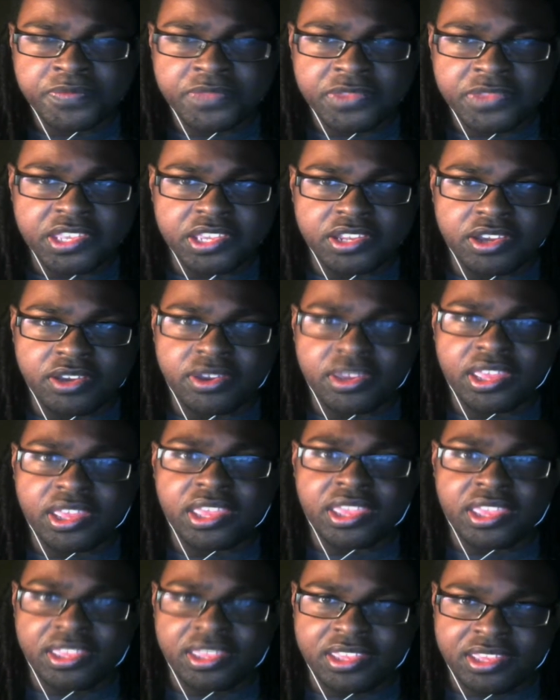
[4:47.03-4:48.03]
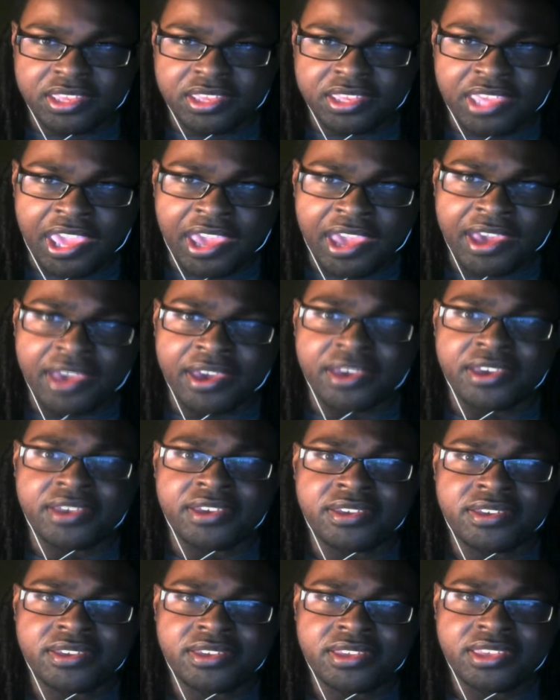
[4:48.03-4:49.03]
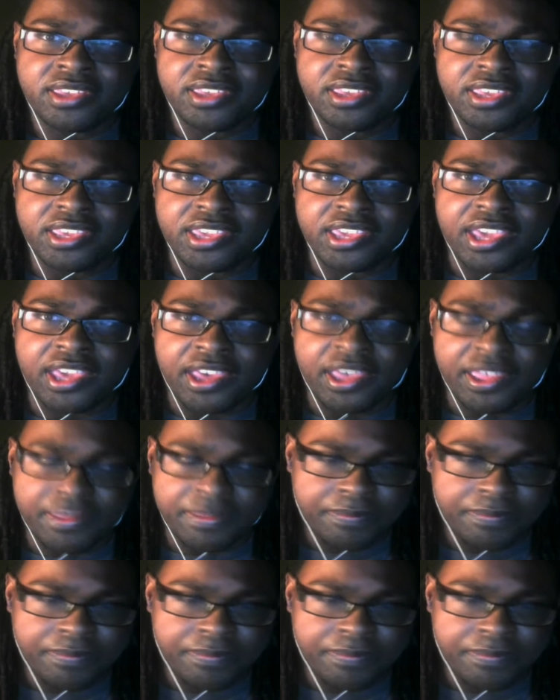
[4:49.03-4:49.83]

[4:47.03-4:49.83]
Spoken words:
yeah, he got